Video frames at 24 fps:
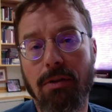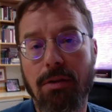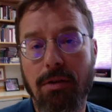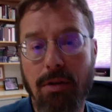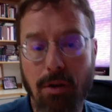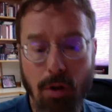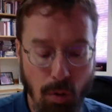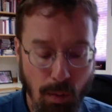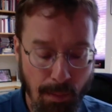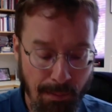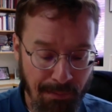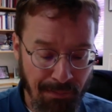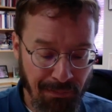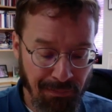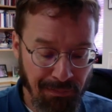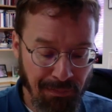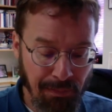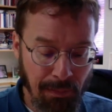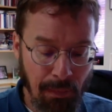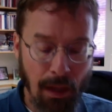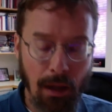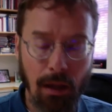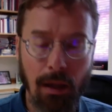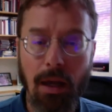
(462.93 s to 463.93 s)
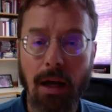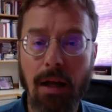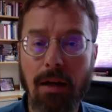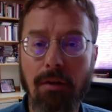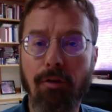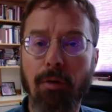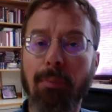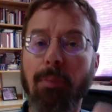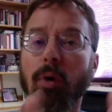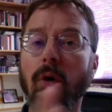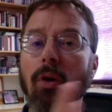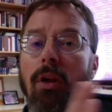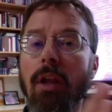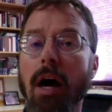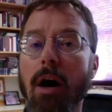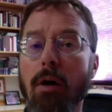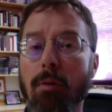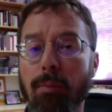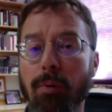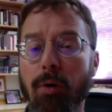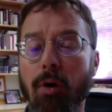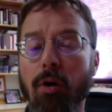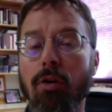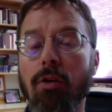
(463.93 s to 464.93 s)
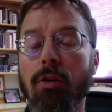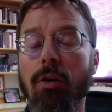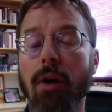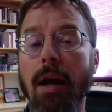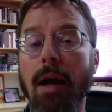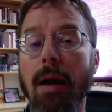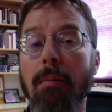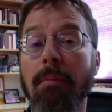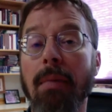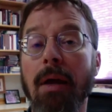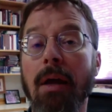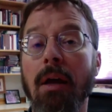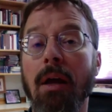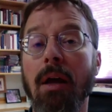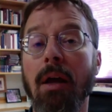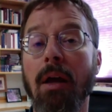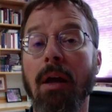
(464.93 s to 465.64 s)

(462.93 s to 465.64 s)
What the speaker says: So kind of a pull-out program,